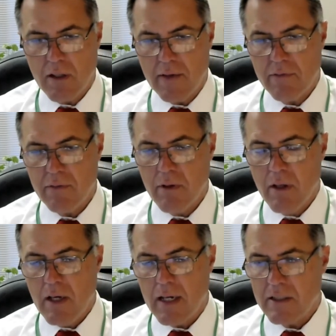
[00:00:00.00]
the
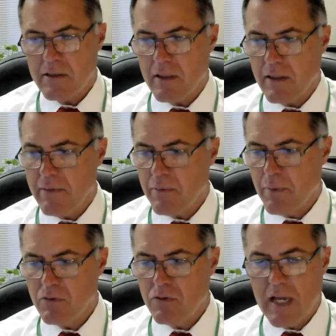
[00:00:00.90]
11th
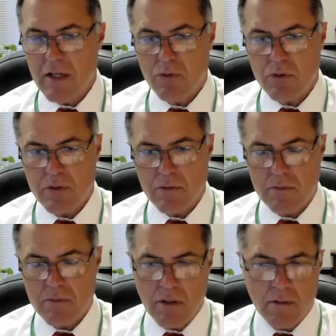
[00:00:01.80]
most dangerous
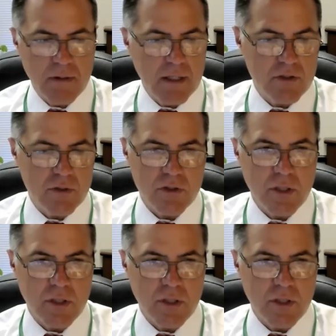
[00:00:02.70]
things that are